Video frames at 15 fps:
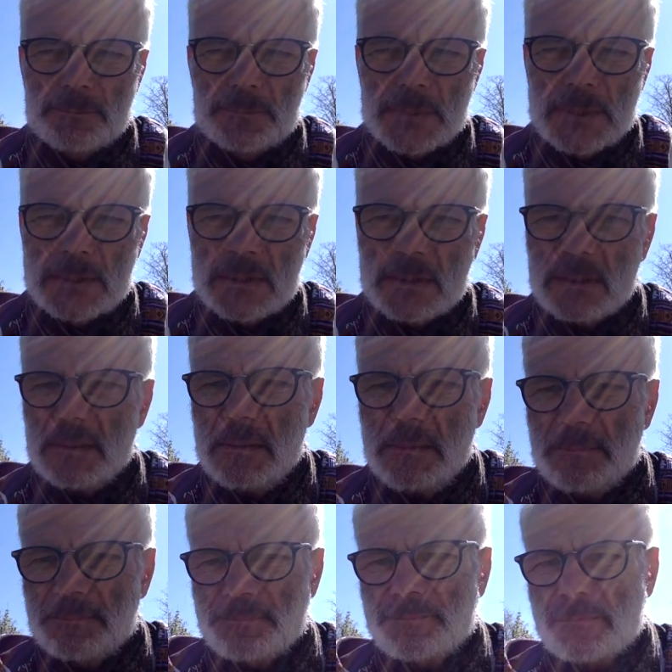but
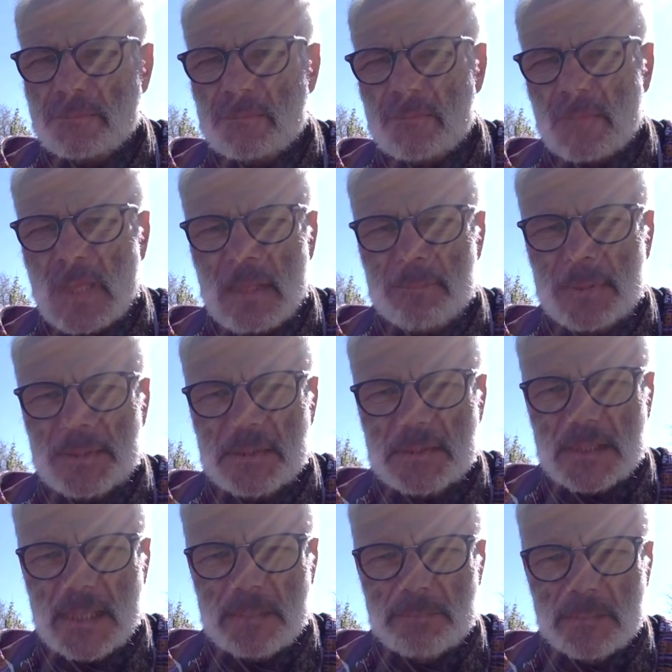the
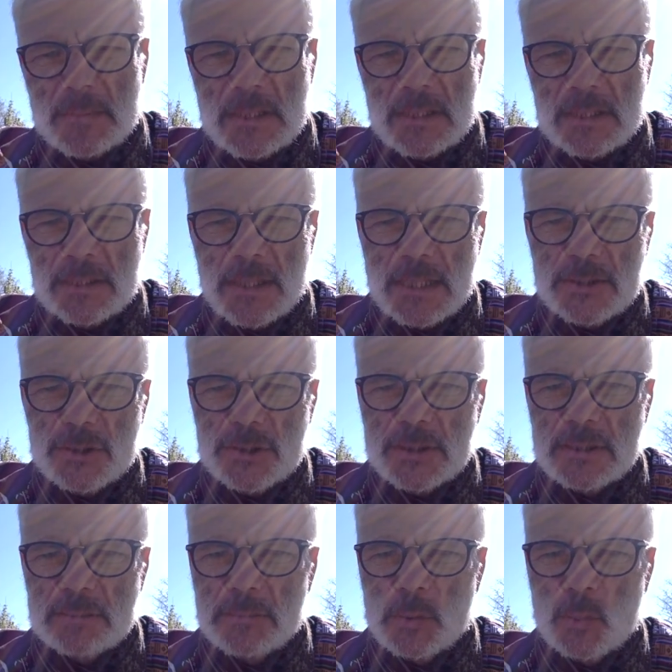tram rushed
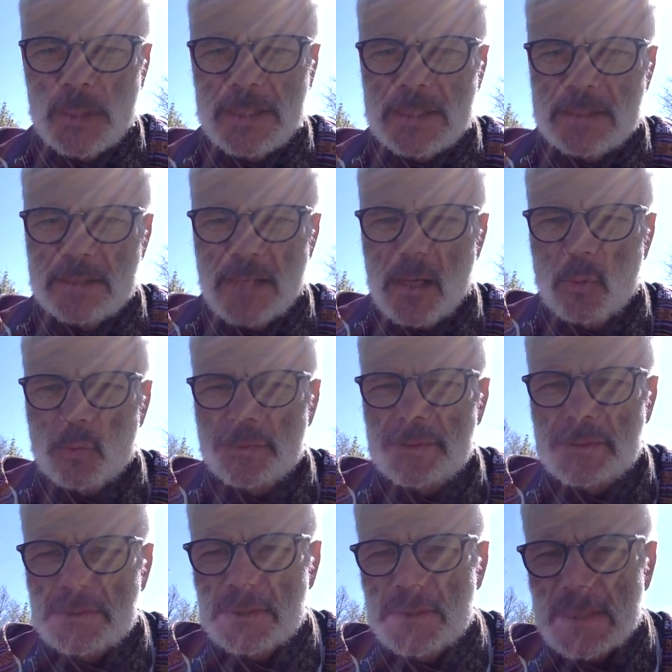him away down
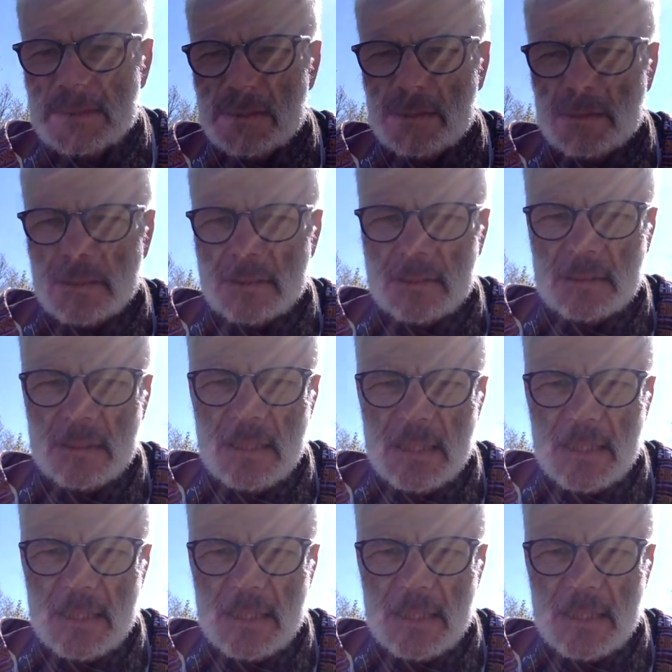the tracks, and